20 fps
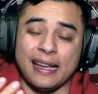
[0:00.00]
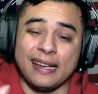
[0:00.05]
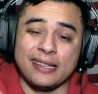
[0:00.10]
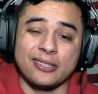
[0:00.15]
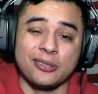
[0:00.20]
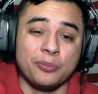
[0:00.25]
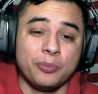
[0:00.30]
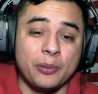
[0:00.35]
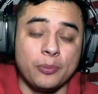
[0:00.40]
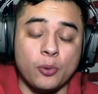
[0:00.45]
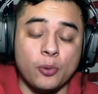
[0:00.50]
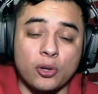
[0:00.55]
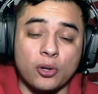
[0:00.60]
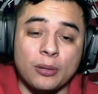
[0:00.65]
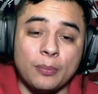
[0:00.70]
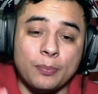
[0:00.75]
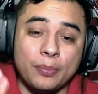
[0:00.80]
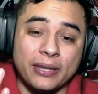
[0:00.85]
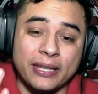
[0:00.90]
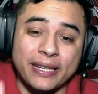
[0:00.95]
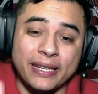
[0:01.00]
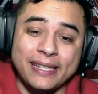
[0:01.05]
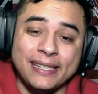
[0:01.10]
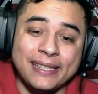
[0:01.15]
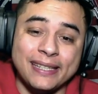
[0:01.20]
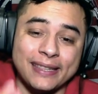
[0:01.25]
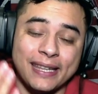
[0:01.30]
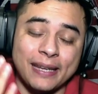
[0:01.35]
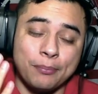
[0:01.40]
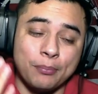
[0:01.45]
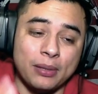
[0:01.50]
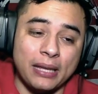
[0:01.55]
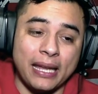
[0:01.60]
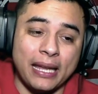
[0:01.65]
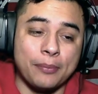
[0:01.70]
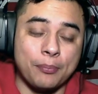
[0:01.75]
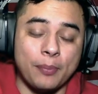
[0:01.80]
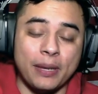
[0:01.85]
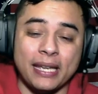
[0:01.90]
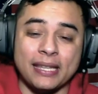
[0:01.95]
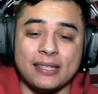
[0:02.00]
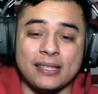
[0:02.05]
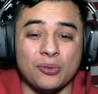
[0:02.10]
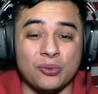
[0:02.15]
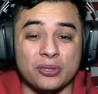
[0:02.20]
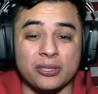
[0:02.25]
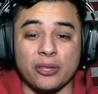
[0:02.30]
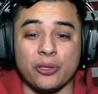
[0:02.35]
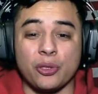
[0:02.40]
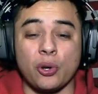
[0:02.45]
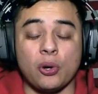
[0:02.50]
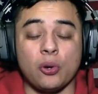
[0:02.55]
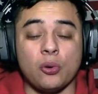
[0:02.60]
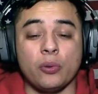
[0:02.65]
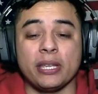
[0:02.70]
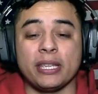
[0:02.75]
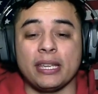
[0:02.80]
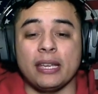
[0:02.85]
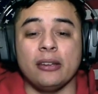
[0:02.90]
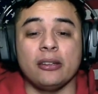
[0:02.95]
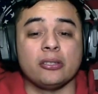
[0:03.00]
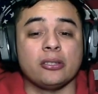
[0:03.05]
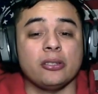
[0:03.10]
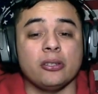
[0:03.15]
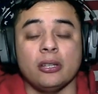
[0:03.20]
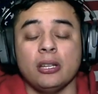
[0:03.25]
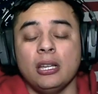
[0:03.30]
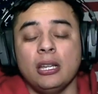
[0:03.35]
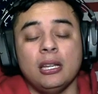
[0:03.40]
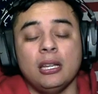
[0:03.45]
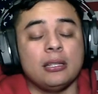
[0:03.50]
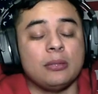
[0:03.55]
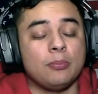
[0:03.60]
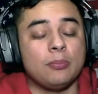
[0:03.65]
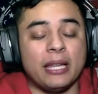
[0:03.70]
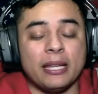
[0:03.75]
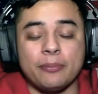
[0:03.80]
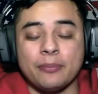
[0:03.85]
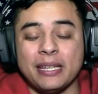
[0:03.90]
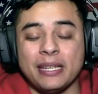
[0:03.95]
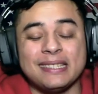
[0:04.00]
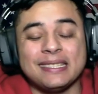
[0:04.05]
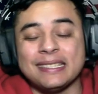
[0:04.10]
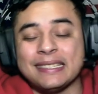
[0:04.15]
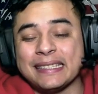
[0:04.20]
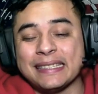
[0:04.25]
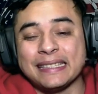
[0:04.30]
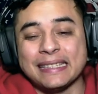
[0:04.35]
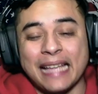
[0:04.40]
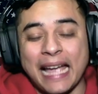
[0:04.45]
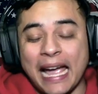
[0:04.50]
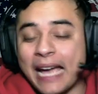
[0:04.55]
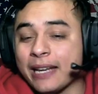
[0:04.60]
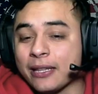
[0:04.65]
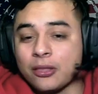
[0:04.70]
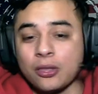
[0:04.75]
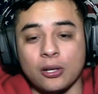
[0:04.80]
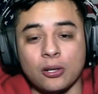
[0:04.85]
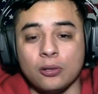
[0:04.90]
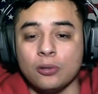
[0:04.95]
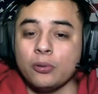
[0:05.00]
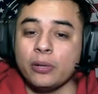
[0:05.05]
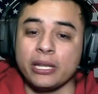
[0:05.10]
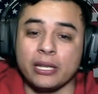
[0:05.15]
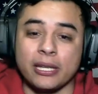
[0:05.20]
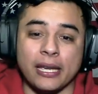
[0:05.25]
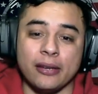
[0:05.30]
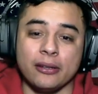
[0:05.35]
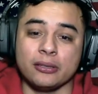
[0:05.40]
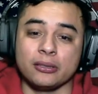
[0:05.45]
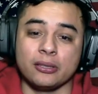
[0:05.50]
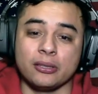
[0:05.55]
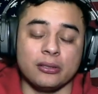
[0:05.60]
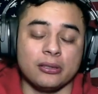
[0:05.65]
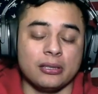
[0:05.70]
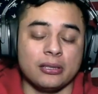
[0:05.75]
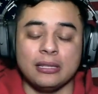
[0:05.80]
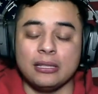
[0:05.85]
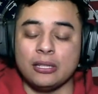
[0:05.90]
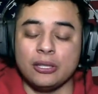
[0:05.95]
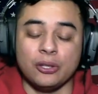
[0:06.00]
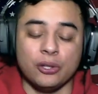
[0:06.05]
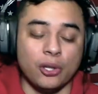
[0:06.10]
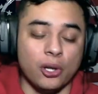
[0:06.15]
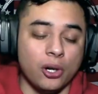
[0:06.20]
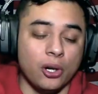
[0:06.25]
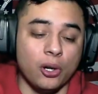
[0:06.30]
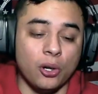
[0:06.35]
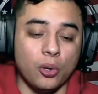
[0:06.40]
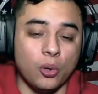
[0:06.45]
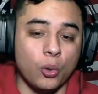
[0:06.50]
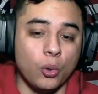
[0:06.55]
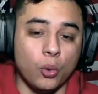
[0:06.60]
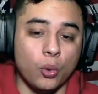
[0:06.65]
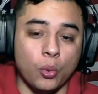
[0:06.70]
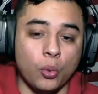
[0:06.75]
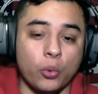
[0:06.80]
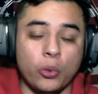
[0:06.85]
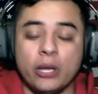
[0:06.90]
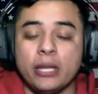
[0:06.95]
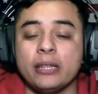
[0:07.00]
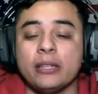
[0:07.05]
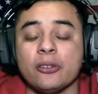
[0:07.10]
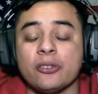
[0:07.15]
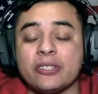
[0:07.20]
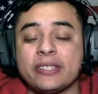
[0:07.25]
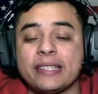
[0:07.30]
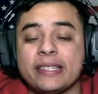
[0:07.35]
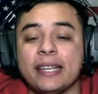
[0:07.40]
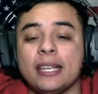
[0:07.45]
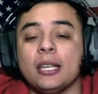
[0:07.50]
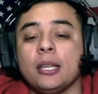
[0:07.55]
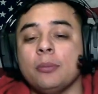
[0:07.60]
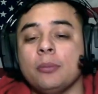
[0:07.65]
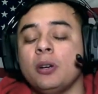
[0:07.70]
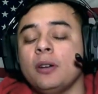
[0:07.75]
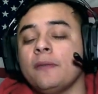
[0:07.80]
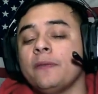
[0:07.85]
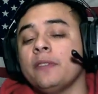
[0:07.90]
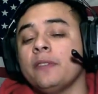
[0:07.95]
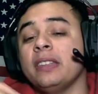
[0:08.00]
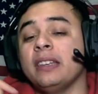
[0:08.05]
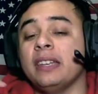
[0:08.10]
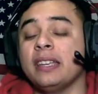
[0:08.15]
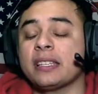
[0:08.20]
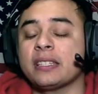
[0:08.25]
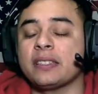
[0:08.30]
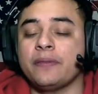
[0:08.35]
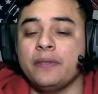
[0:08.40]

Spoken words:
Some people were complaining that Black Manta was a throwaway character. Black Manta is not a throwaway character. No, they're setting him up for the next